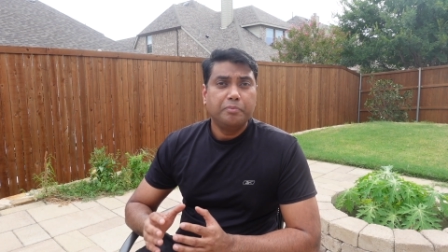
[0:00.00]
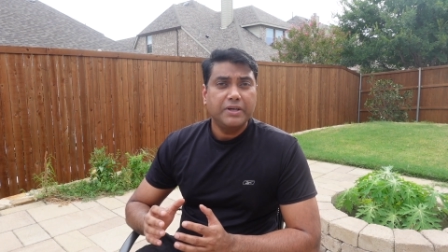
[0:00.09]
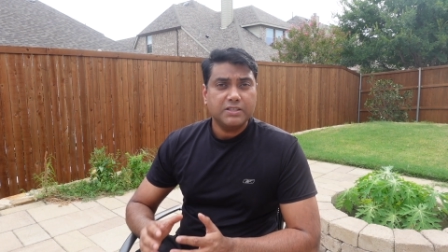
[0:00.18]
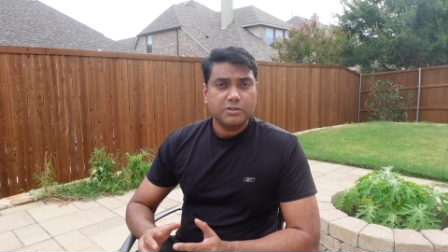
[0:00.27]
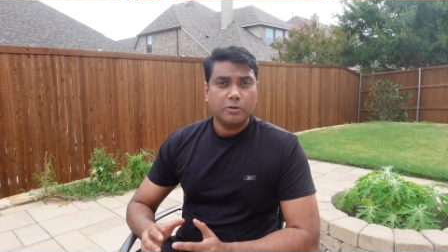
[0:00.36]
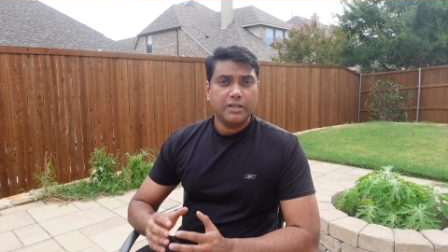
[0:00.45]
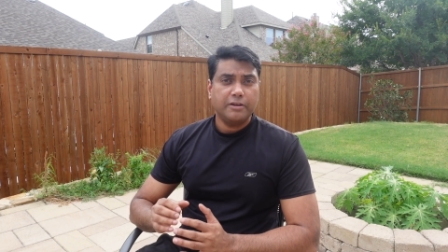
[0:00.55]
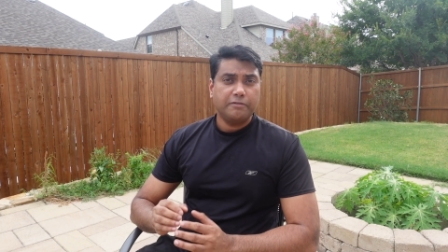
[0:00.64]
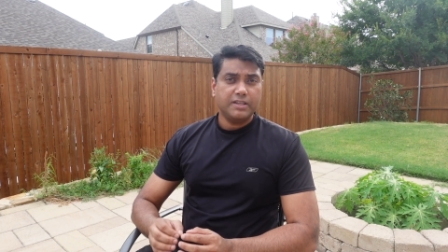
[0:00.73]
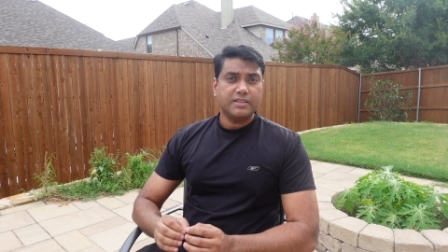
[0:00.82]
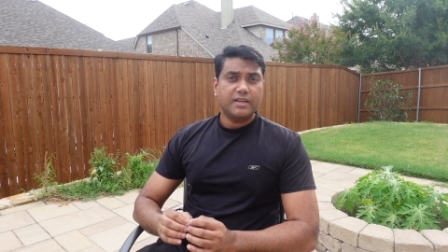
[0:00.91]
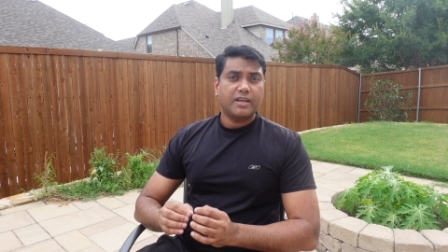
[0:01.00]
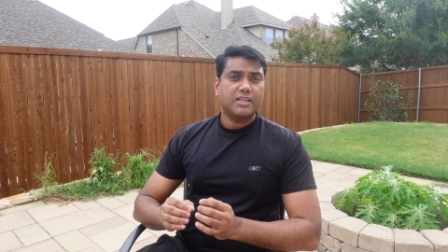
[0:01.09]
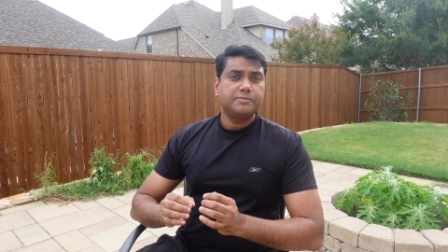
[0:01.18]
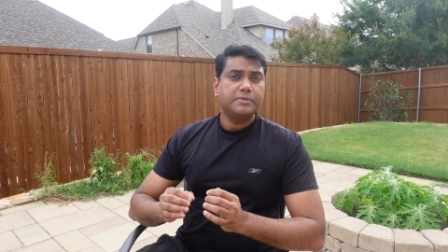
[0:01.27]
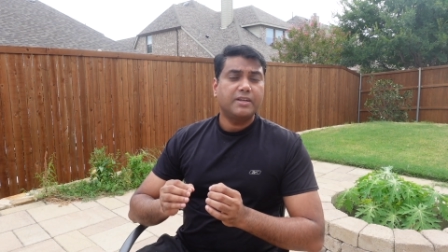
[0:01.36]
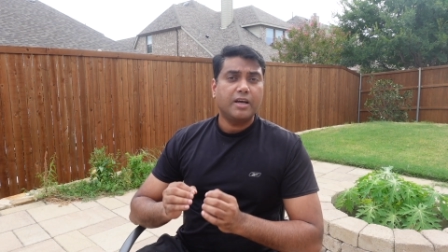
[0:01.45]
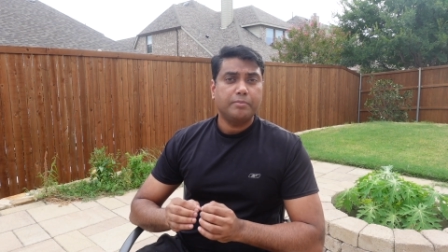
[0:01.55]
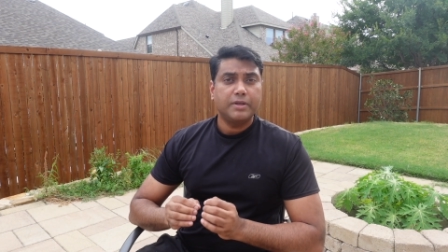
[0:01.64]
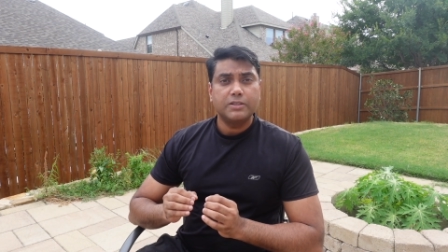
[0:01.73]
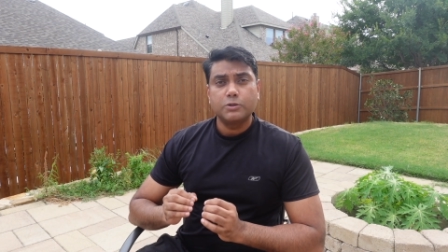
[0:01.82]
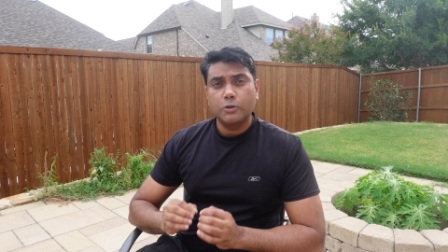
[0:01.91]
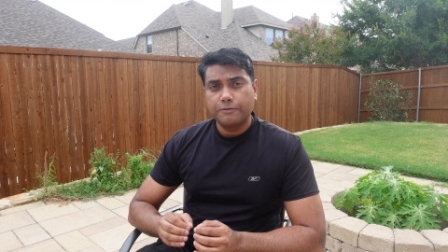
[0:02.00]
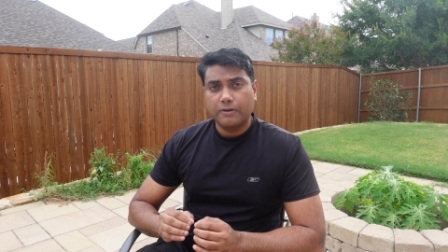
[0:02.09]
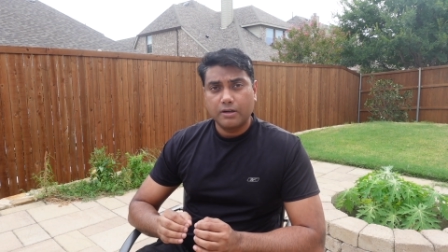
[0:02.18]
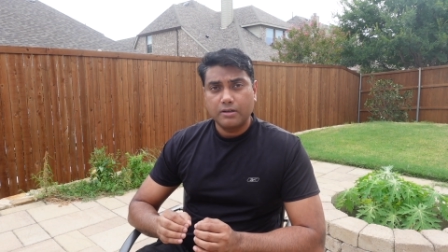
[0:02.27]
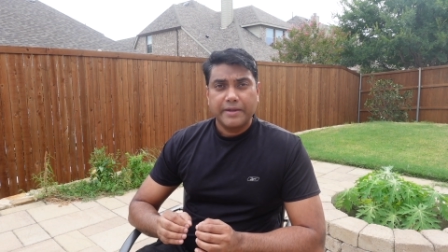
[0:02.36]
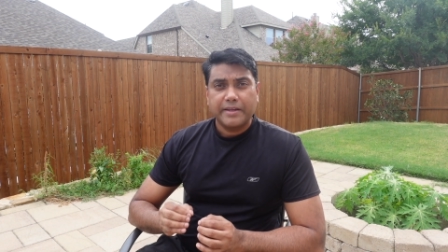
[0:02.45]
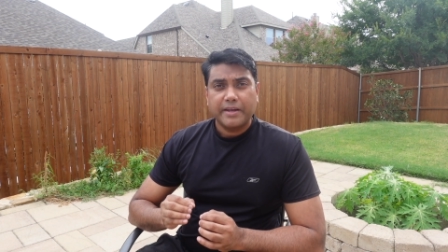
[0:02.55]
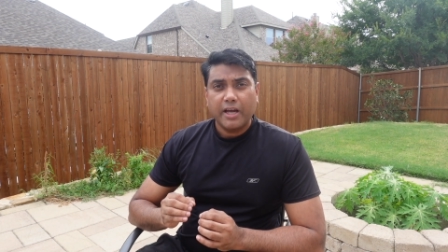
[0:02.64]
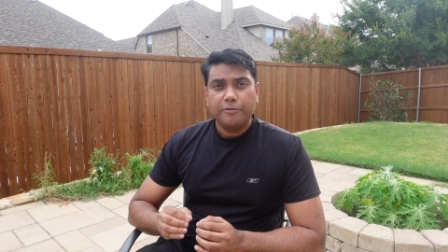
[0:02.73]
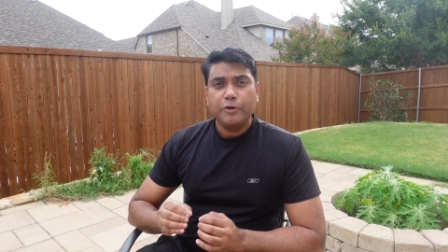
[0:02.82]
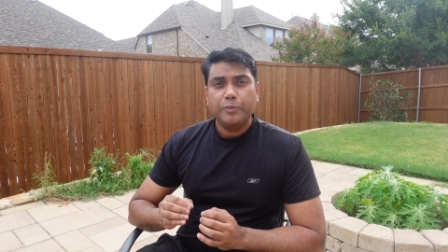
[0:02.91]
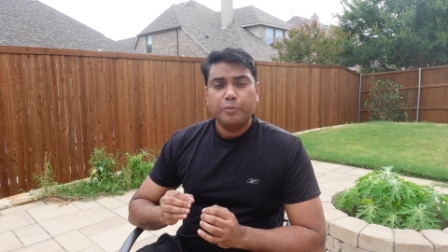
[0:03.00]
based on everything that has been happening so far, can we